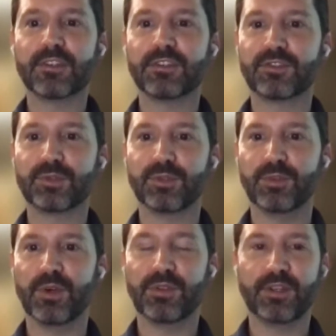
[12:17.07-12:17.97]
This is
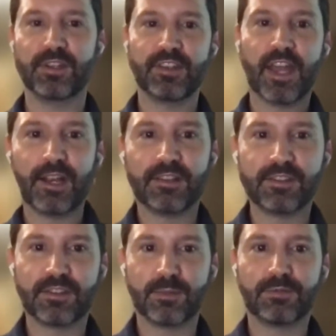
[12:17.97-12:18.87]
true both in designing
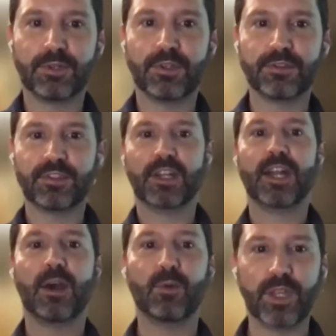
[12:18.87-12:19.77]
systems for users and
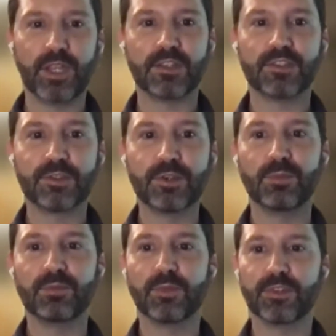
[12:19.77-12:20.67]
in how we
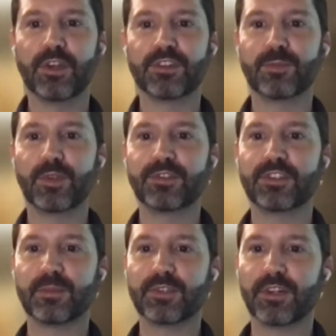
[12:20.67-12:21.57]
consume results from those
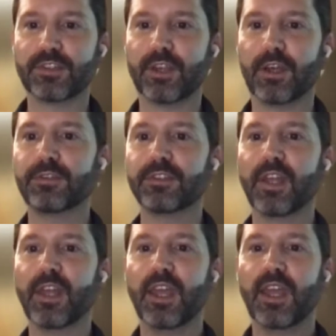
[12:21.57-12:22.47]
systems ourselves.